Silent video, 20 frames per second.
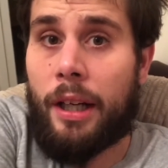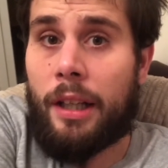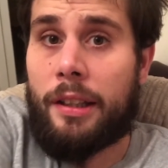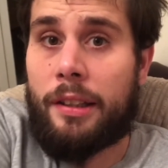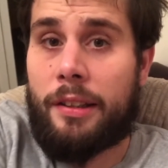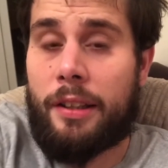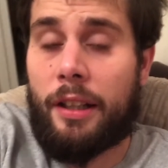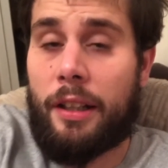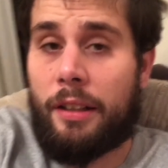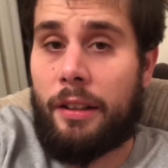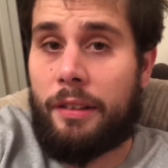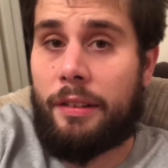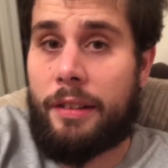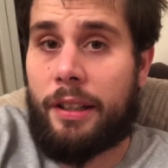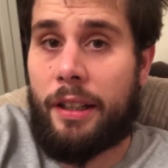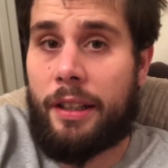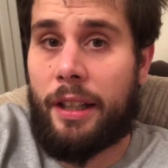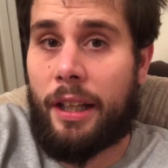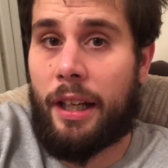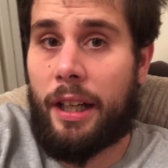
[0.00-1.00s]
So
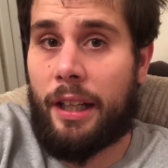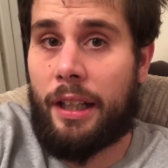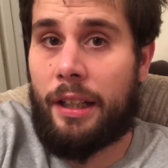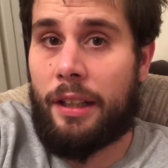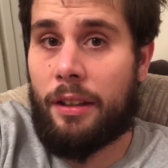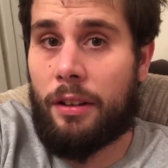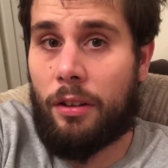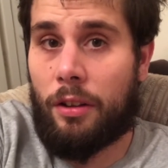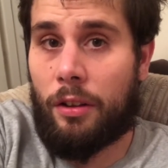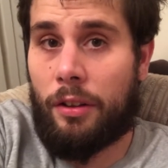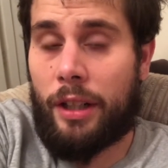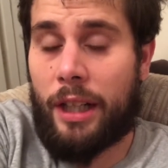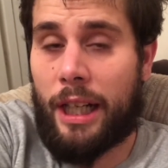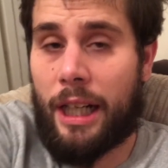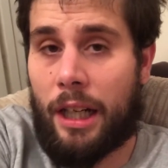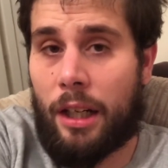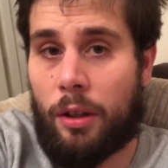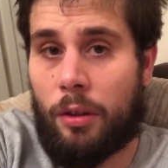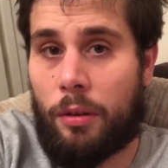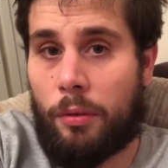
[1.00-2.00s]
today, or
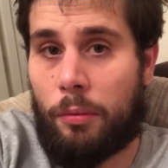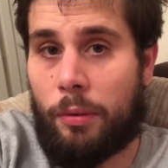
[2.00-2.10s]
now,